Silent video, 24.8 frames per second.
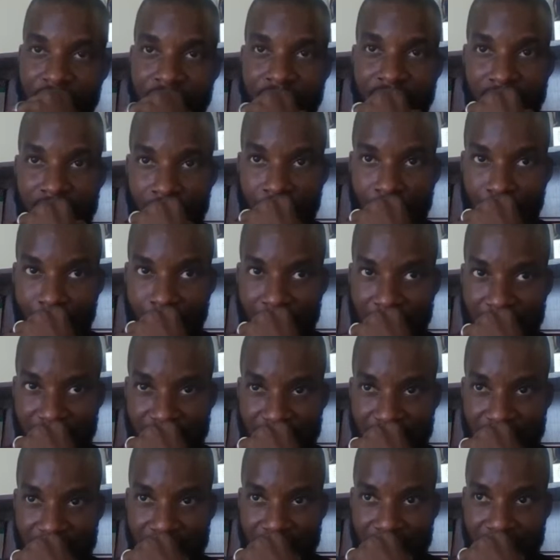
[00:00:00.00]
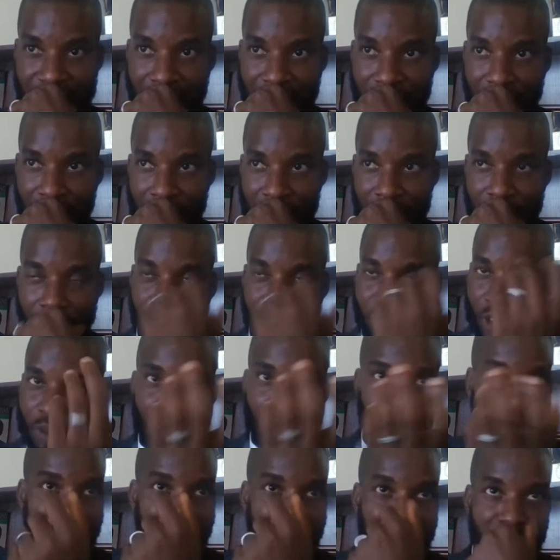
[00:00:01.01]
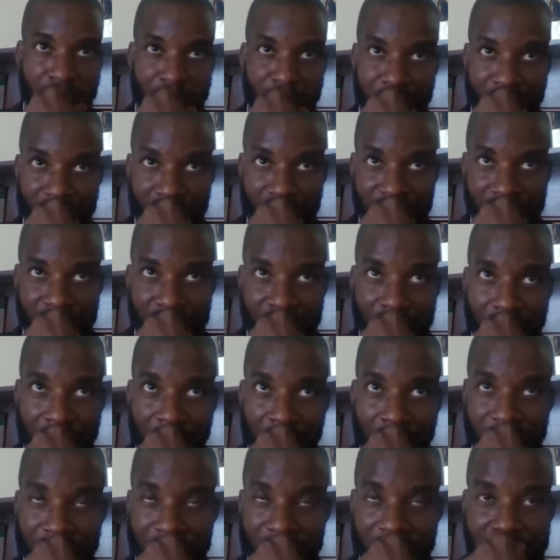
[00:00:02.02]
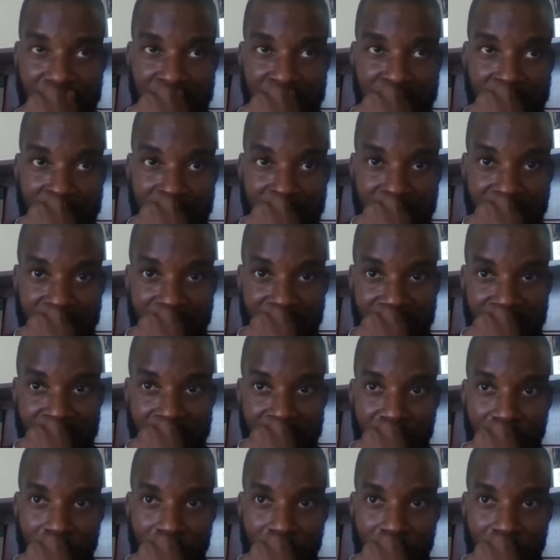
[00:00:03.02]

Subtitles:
embassies or foreign immigration offices and the rest